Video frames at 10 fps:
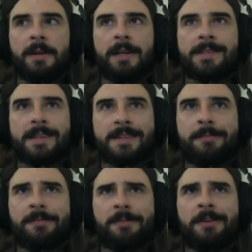As I
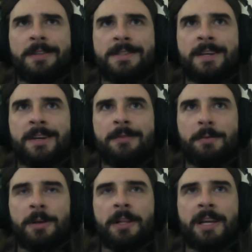said before, we
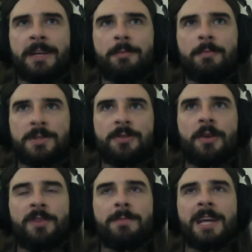really
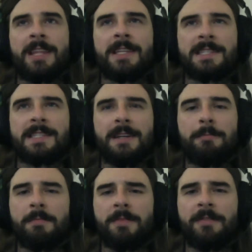strove to make this
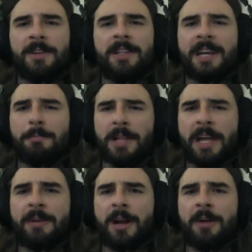feel like a
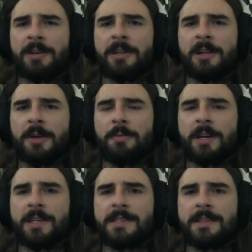playground in a lot of
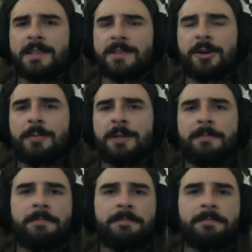ways, this tournament.